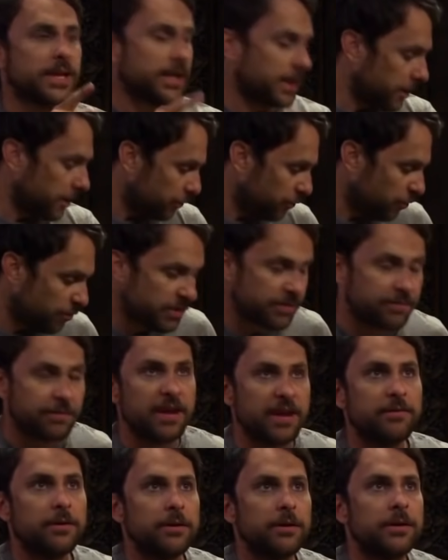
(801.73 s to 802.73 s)
Can you do me a
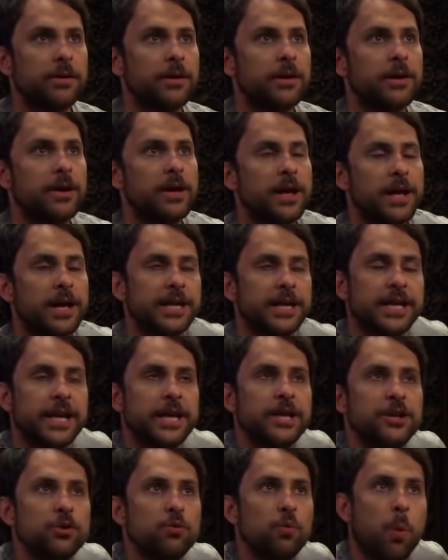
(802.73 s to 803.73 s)
favor?
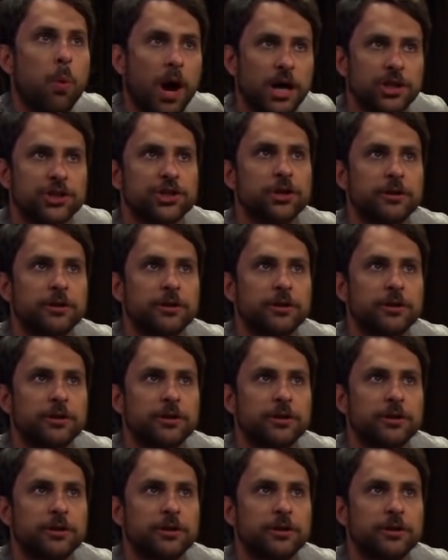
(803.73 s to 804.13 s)
can you watch